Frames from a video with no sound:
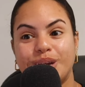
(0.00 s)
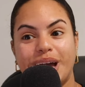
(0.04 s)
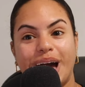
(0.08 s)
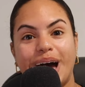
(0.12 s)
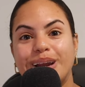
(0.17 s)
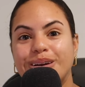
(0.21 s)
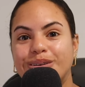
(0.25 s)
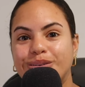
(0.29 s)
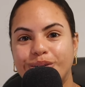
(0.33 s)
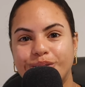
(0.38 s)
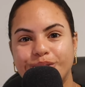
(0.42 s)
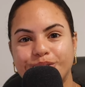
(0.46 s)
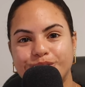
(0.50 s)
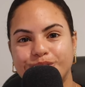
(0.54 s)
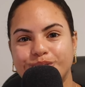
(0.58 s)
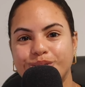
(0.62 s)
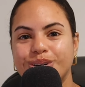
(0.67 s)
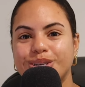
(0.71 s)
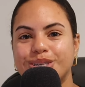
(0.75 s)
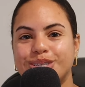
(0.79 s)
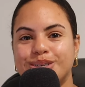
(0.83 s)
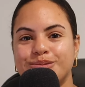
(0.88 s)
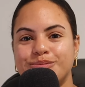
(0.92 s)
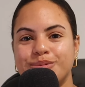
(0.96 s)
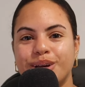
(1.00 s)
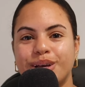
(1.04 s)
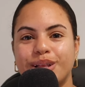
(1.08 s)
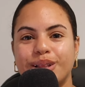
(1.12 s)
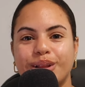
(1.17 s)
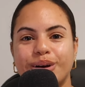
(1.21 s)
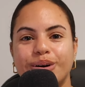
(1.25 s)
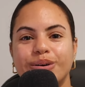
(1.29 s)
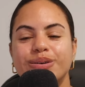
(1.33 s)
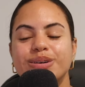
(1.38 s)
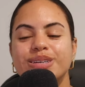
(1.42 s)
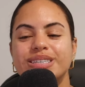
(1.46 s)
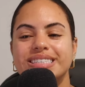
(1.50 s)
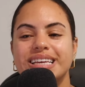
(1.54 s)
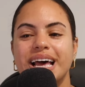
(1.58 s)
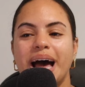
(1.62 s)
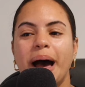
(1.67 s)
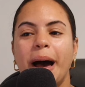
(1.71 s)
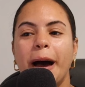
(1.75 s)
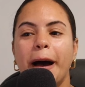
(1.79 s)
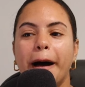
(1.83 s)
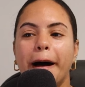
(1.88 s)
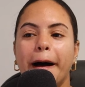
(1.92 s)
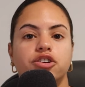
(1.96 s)
we had no choice to be close.
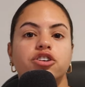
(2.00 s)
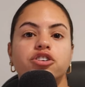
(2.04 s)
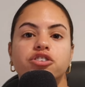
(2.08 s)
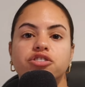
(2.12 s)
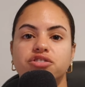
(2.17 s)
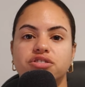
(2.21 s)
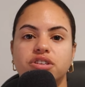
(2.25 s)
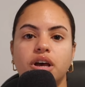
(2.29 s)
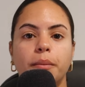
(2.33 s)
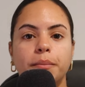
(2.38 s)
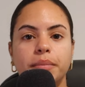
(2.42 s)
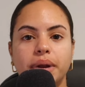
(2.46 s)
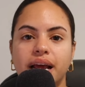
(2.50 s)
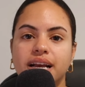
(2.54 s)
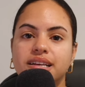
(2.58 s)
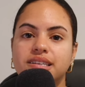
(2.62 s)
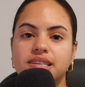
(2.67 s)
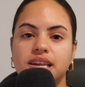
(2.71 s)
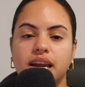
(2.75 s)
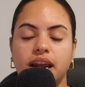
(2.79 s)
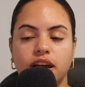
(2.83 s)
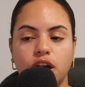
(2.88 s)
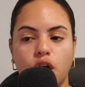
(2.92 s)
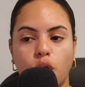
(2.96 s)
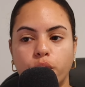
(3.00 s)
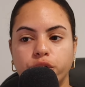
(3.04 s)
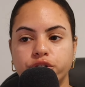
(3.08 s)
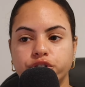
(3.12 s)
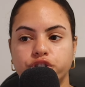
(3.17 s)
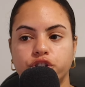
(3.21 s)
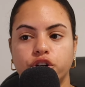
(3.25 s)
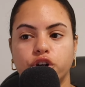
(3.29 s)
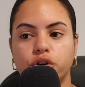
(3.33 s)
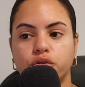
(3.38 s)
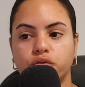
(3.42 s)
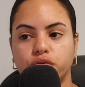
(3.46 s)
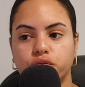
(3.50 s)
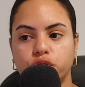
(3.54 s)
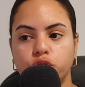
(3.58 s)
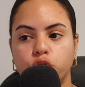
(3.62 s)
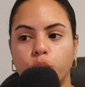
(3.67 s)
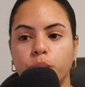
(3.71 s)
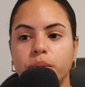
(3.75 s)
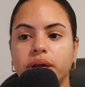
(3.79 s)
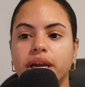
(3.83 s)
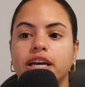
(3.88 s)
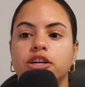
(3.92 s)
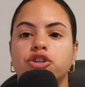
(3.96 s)
There's some nights that I go into her
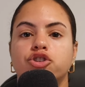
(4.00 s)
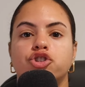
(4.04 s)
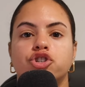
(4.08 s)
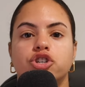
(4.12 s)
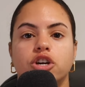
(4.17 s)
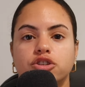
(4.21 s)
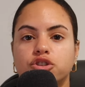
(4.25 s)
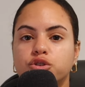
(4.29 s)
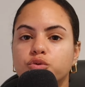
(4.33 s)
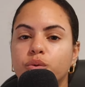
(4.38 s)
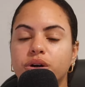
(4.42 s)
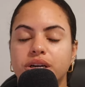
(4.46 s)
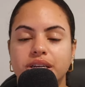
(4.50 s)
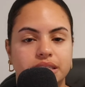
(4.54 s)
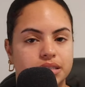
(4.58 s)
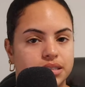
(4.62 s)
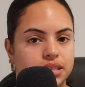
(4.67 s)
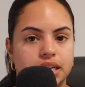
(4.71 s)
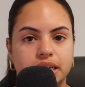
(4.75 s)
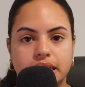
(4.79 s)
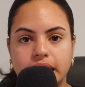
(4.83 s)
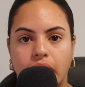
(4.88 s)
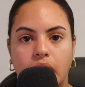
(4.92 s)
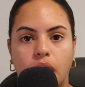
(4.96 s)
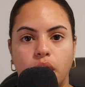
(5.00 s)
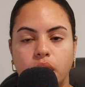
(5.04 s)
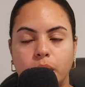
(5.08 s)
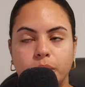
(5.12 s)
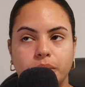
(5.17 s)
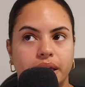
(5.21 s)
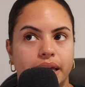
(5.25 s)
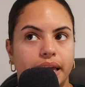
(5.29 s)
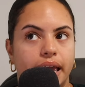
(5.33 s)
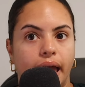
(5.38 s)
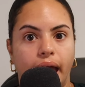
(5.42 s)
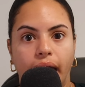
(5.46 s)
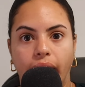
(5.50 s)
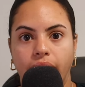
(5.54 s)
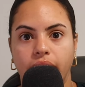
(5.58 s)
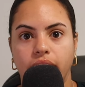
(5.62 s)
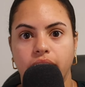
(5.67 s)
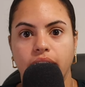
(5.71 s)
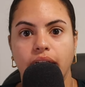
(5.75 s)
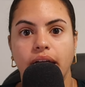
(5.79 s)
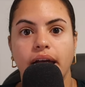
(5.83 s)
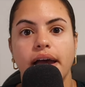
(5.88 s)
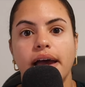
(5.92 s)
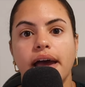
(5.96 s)
room and I just want to sit down. I'm like,
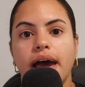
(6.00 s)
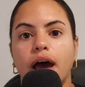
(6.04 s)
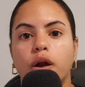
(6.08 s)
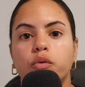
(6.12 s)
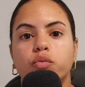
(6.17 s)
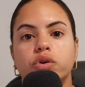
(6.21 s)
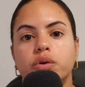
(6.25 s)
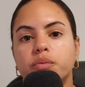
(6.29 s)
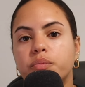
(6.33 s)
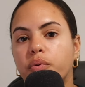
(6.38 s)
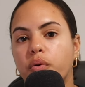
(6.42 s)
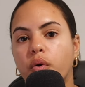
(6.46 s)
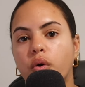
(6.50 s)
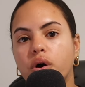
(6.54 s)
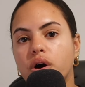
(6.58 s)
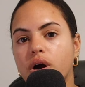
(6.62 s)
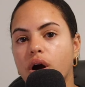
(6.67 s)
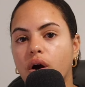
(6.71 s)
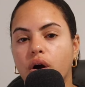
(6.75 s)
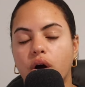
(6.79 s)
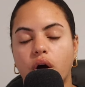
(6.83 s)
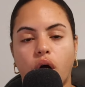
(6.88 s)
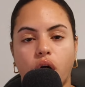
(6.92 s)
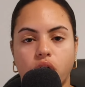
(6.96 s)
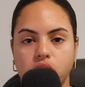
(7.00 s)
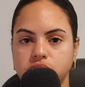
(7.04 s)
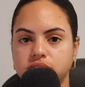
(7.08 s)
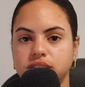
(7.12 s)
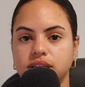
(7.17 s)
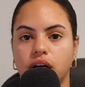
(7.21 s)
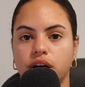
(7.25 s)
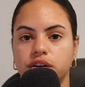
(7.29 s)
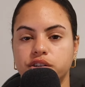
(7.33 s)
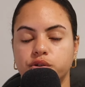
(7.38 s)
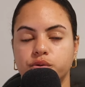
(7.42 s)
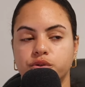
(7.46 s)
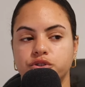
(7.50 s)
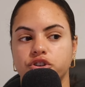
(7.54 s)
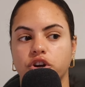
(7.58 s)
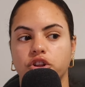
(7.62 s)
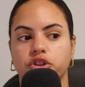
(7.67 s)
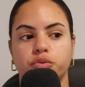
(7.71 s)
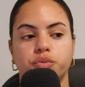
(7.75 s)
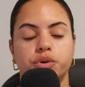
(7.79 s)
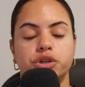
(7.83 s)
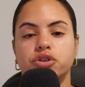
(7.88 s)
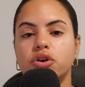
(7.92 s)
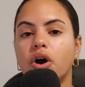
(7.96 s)
hey, and we pour our hearts out to each
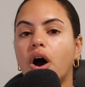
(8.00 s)
other. We